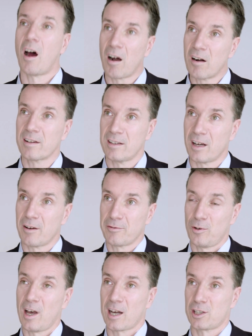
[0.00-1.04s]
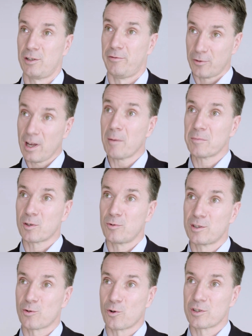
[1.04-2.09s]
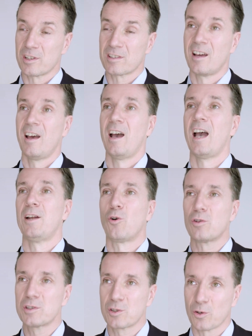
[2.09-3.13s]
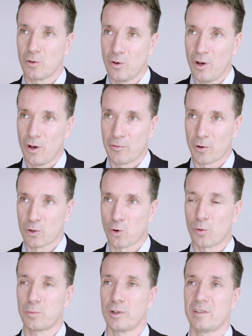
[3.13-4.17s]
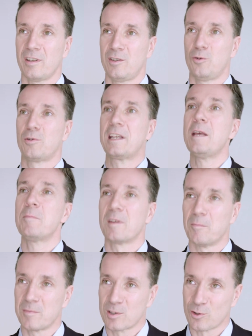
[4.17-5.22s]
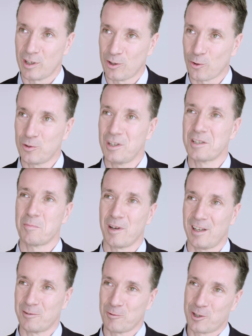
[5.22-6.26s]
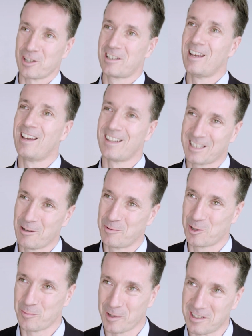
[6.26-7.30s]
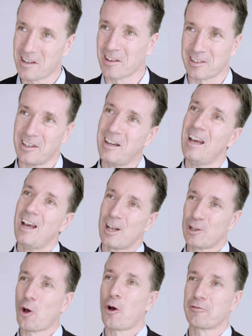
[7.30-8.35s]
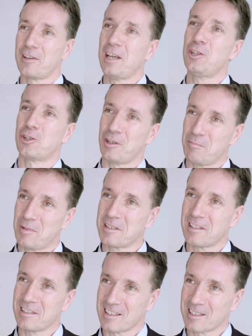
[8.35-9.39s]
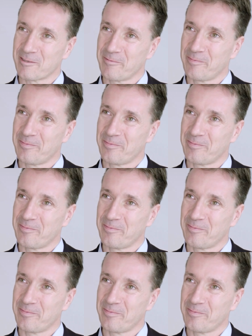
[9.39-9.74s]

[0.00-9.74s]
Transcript: hard enough to actually free up the resources and also for corporate to keep them so they don't dissipate, which seems to be another law of nature in businesses.